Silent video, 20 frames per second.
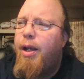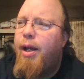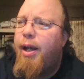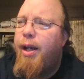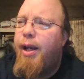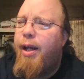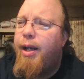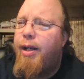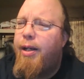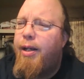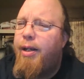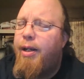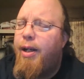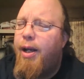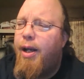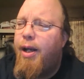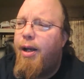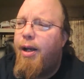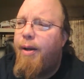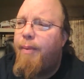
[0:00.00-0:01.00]
And
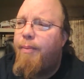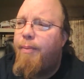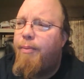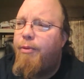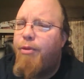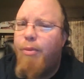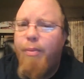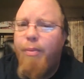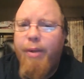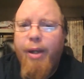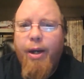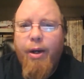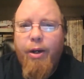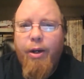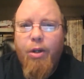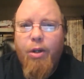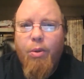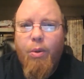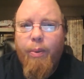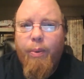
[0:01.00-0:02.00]
um, from there,
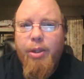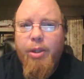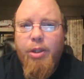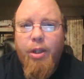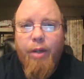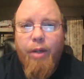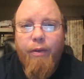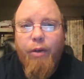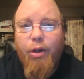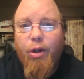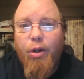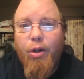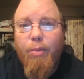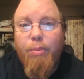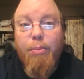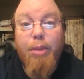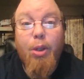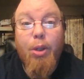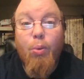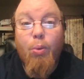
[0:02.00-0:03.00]
you will receive your
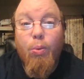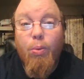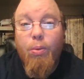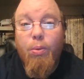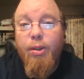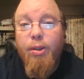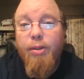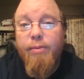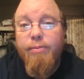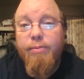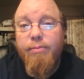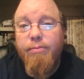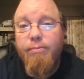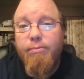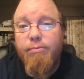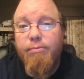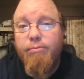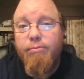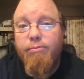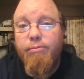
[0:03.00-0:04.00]
Mew
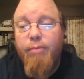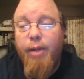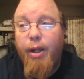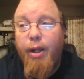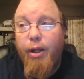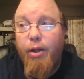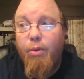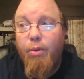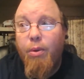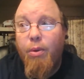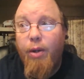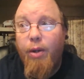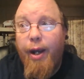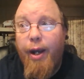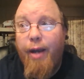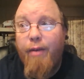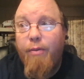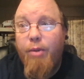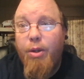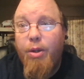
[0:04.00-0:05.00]
and you will
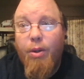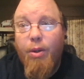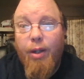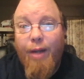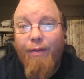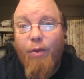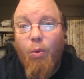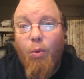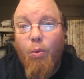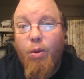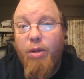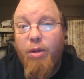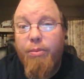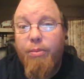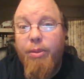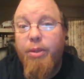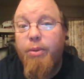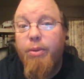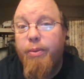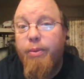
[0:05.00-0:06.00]
have Mew, a level one
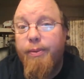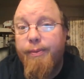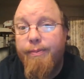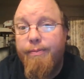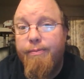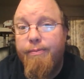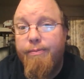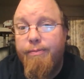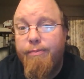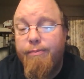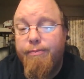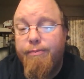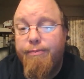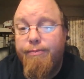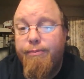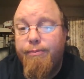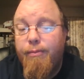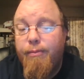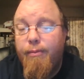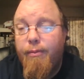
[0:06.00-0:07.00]
Mew.
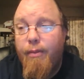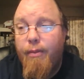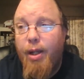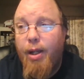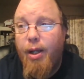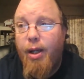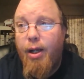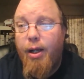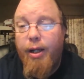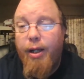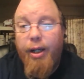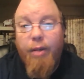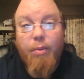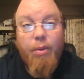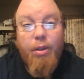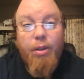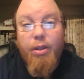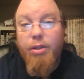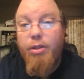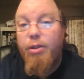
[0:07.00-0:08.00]
Uh, and he
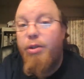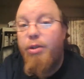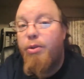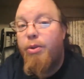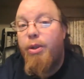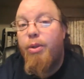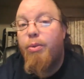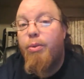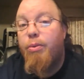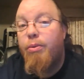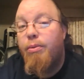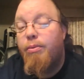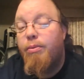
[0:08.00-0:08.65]
will listen to you.